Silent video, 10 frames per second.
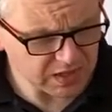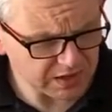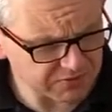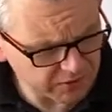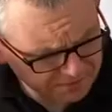
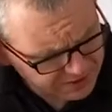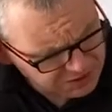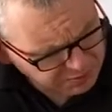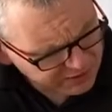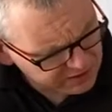after I've
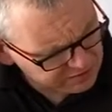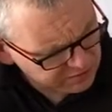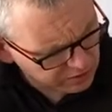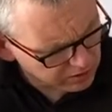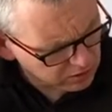finished painting
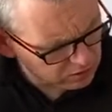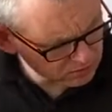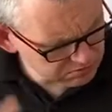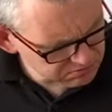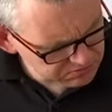them, it'll
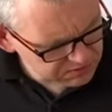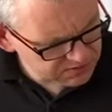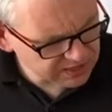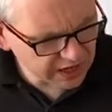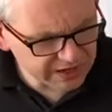
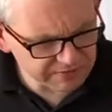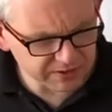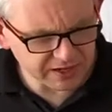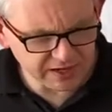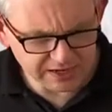tie
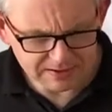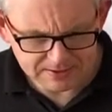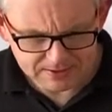everything in.